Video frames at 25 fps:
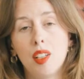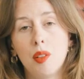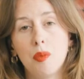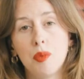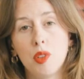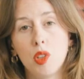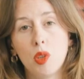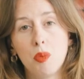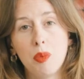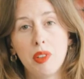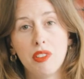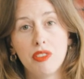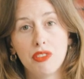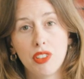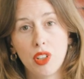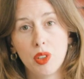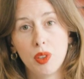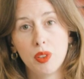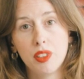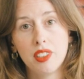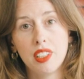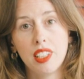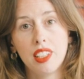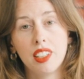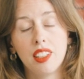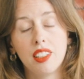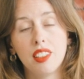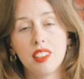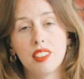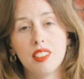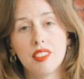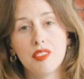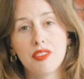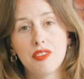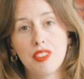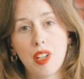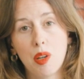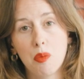you'll be
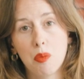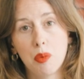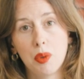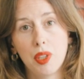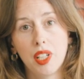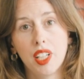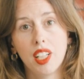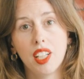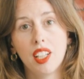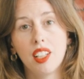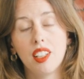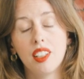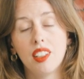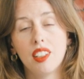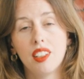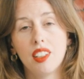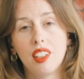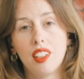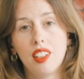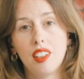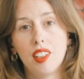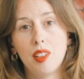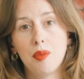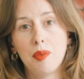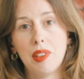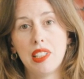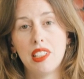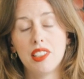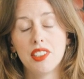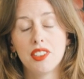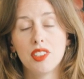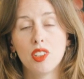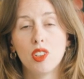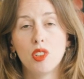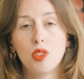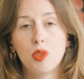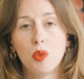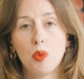folding fabric in a
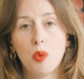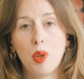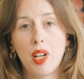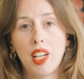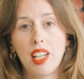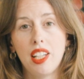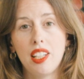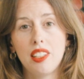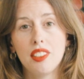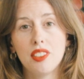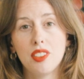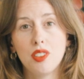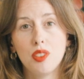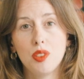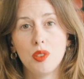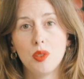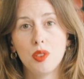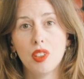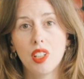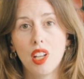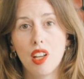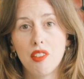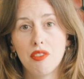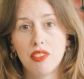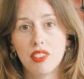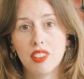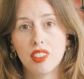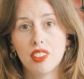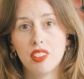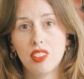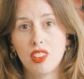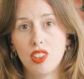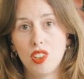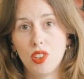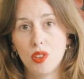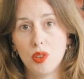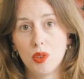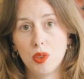certain way to cover
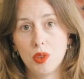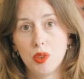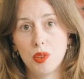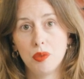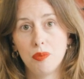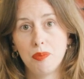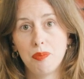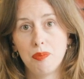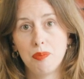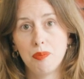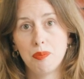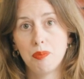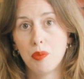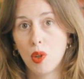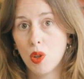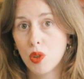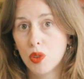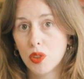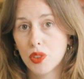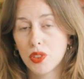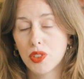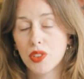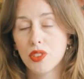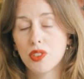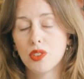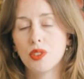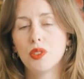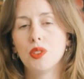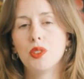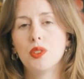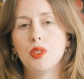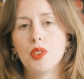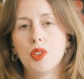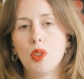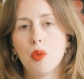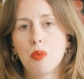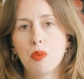your box or your